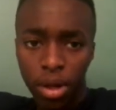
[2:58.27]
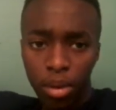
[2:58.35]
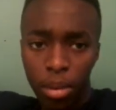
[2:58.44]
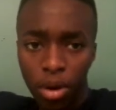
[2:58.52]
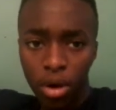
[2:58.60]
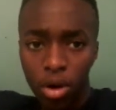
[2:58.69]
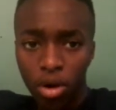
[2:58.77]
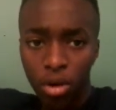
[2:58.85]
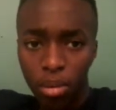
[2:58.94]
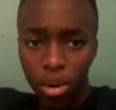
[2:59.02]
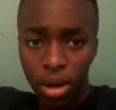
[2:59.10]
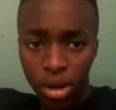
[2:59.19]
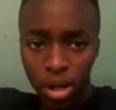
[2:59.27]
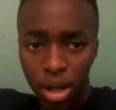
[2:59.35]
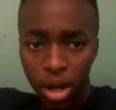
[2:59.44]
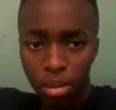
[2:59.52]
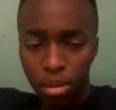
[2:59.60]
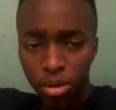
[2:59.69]
Baron Corbin and Dean
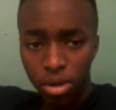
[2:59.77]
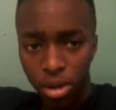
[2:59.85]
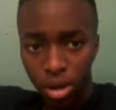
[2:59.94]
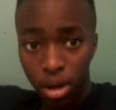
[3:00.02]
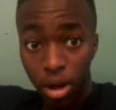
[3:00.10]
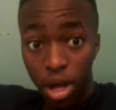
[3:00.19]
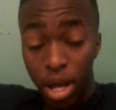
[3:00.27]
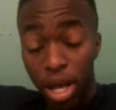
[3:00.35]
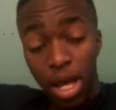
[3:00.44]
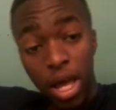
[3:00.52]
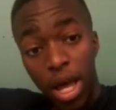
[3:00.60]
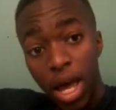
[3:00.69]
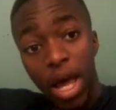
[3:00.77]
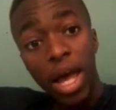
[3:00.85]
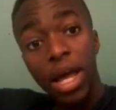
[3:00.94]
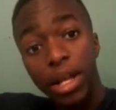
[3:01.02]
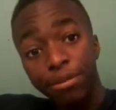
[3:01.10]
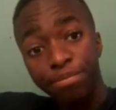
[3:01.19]
Ambrose on there.